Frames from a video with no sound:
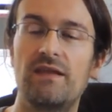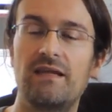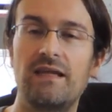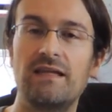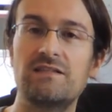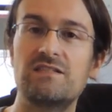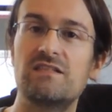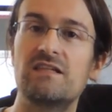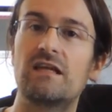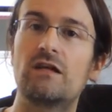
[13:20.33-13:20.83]

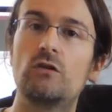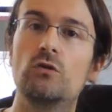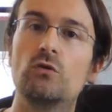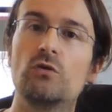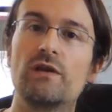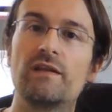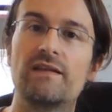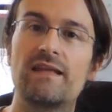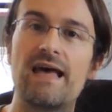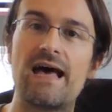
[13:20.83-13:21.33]
it's
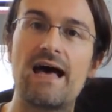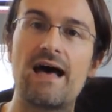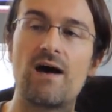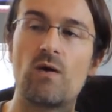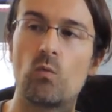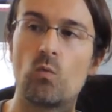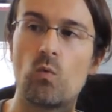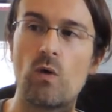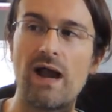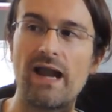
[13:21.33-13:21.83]
included
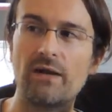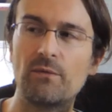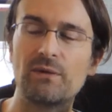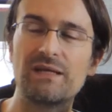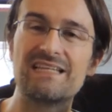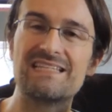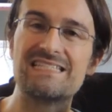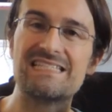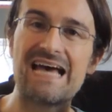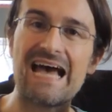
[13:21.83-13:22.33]
a
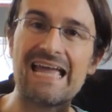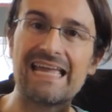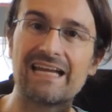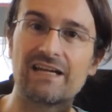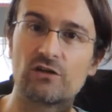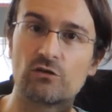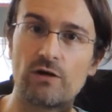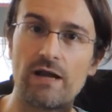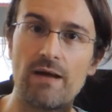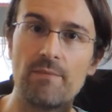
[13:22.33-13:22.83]
wiring
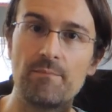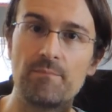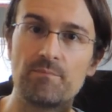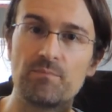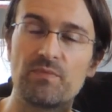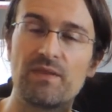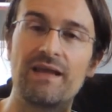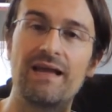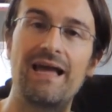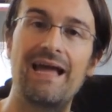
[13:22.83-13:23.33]
diagram
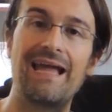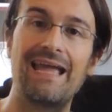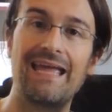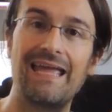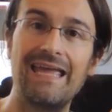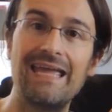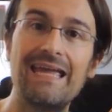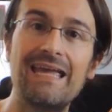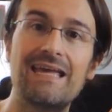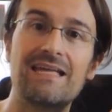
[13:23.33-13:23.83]

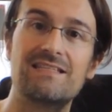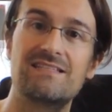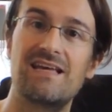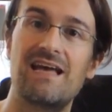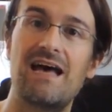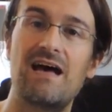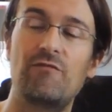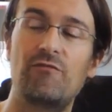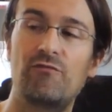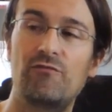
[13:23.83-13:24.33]
and
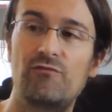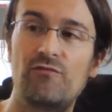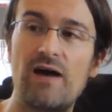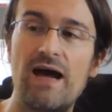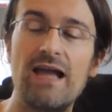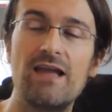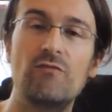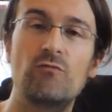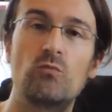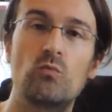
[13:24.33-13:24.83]
a
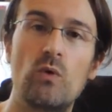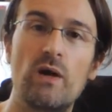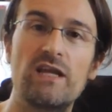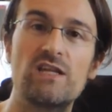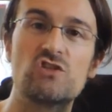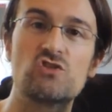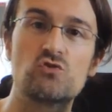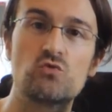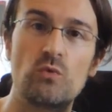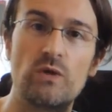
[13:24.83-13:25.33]
5-way
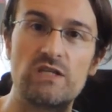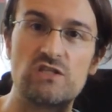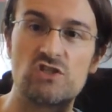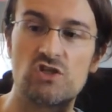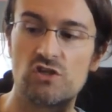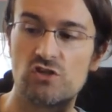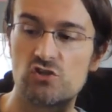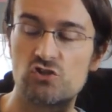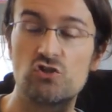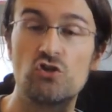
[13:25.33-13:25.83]

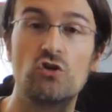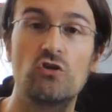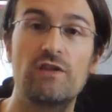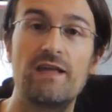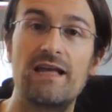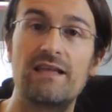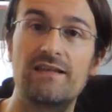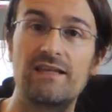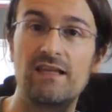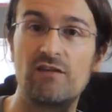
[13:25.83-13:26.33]
switch, so
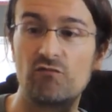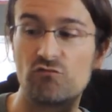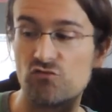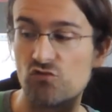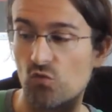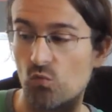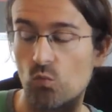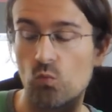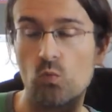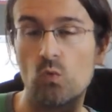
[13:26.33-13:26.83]
that if
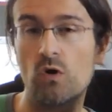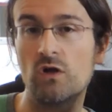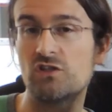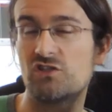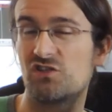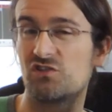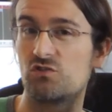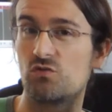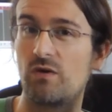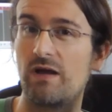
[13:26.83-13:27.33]
you want
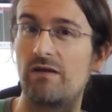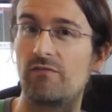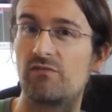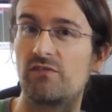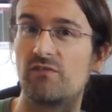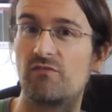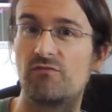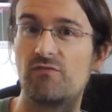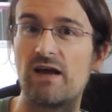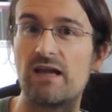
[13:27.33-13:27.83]
to have
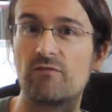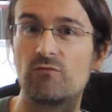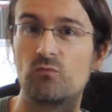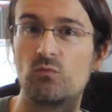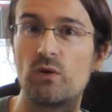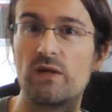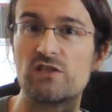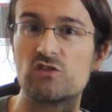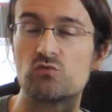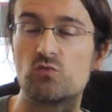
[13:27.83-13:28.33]
the
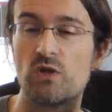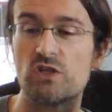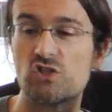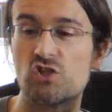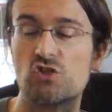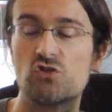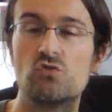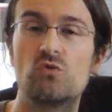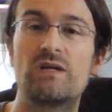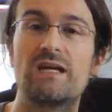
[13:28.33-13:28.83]
5-way
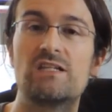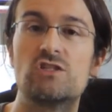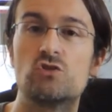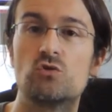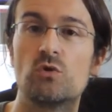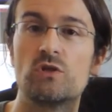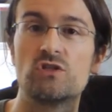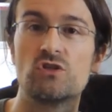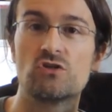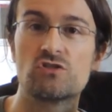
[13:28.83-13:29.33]
switch, you can
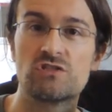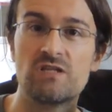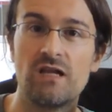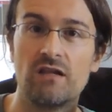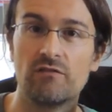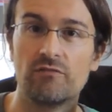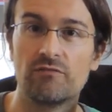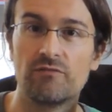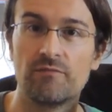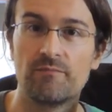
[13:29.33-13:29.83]
do it
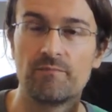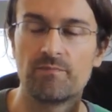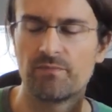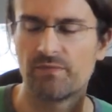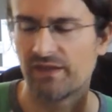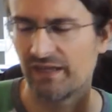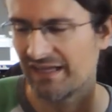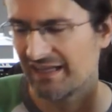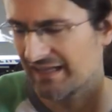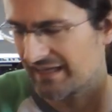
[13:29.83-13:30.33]
yourself.
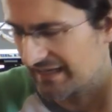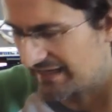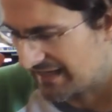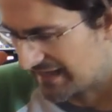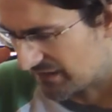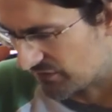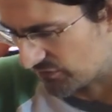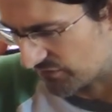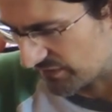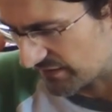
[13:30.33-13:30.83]

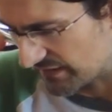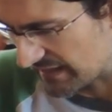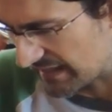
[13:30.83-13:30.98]
Now,